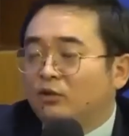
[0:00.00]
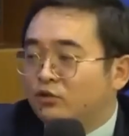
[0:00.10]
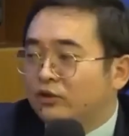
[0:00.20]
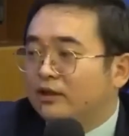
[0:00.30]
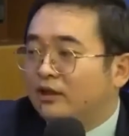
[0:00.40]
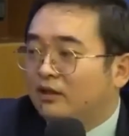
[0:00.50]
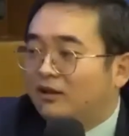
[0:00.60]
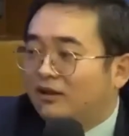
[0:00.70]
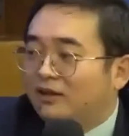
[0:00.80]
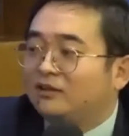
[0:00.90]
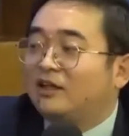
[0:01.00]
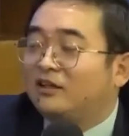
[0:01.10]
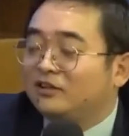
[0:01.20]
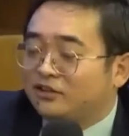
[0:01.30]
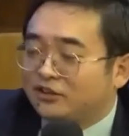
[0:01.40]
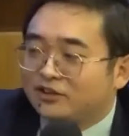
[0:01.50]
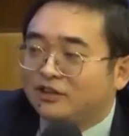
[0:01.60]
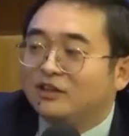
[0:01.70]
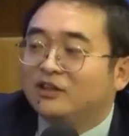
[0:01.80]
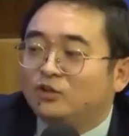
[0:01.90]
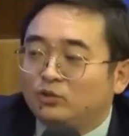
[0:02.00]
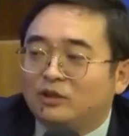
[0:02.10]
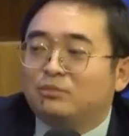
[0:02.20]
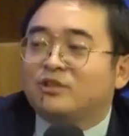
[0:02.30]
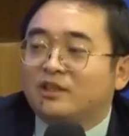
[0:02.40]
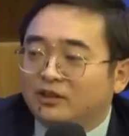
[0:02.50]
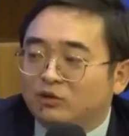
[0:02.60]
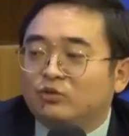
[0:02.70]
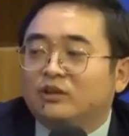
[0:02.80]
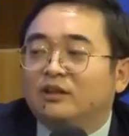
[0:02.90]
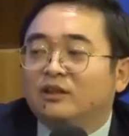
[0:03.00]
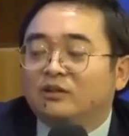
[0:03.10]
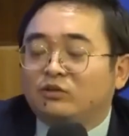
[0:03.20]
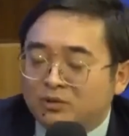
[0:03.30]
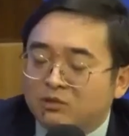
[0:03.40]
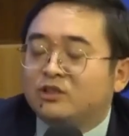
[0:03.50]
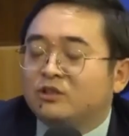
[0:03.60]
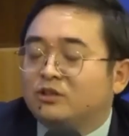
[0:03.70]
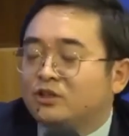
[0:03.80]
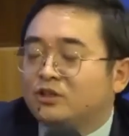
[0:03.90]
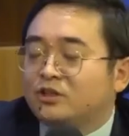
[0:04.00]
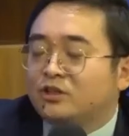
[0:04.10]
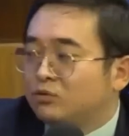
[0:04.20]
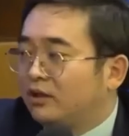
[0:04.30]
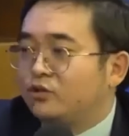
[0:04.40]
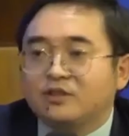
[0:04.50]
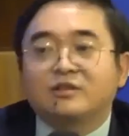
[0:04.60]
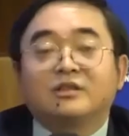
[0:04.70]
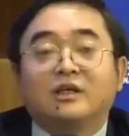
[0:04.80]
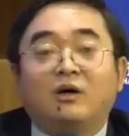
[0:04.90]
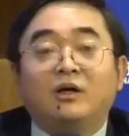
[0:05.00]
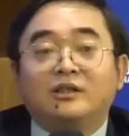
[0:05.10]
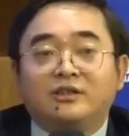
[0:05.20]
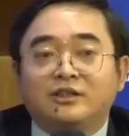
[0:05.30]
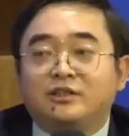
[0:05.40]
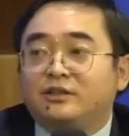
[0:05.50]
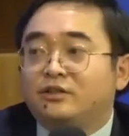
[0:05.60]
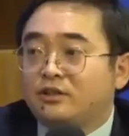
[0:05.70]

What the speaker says: we provide our clients with real solutions.